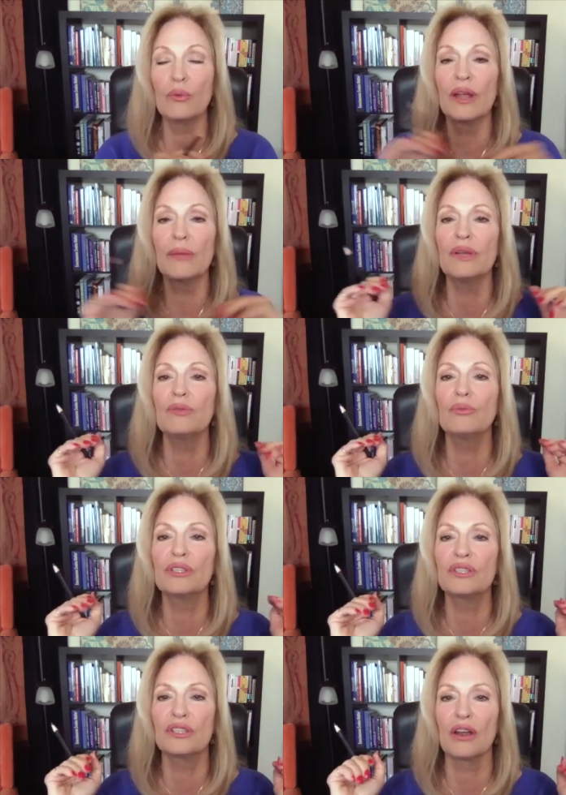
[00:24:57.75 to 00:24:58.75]
women would
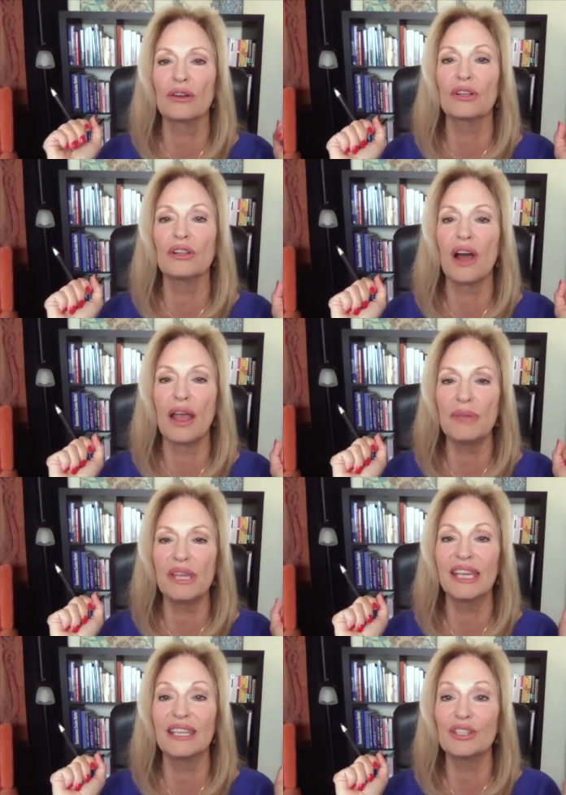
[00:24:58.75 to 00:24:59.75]
start climbing
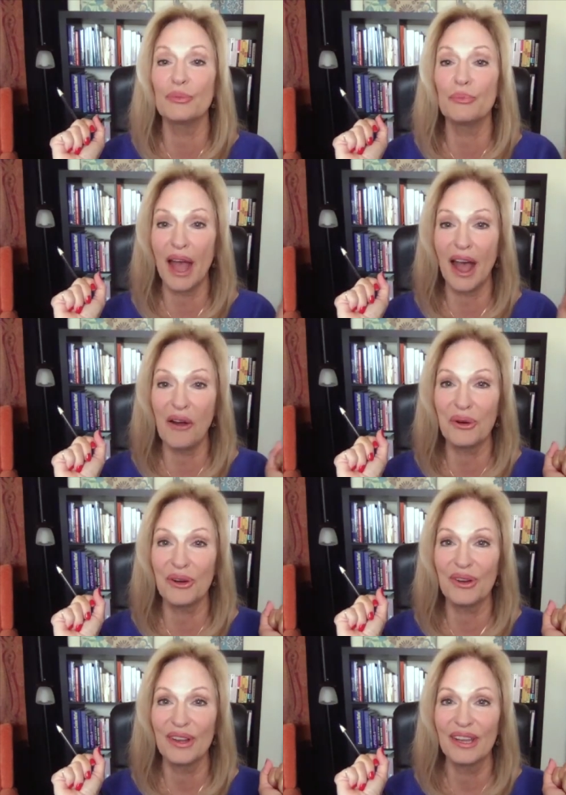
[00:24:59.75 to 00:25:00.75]
into
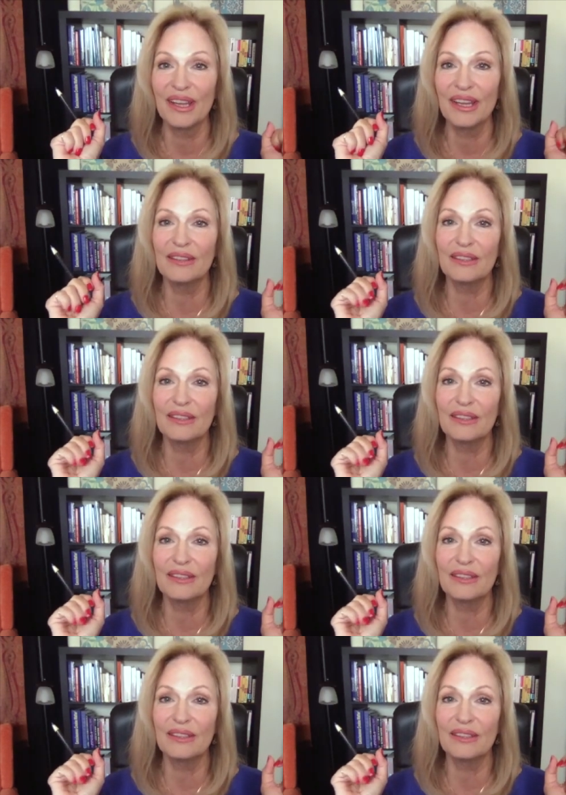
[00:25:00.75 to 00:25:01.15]
power in the